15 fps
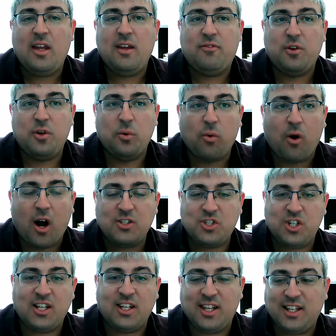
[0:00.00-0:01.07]
if you're
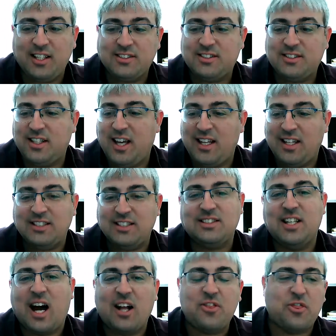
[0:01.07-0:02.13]
watching this and
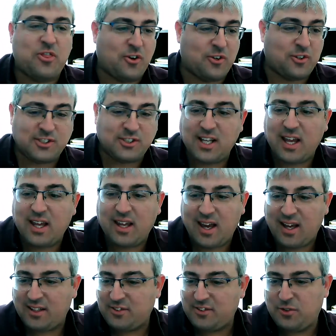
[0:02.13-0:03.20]
it's not Thursday
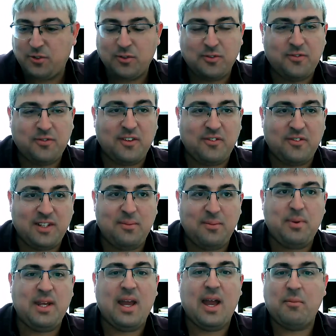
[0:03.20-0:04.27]
at
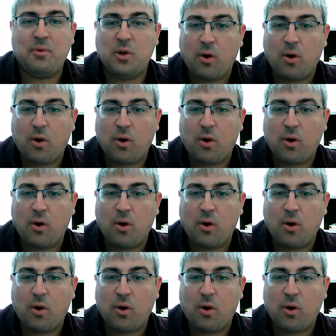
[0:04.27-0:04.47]
2:50 p.m.,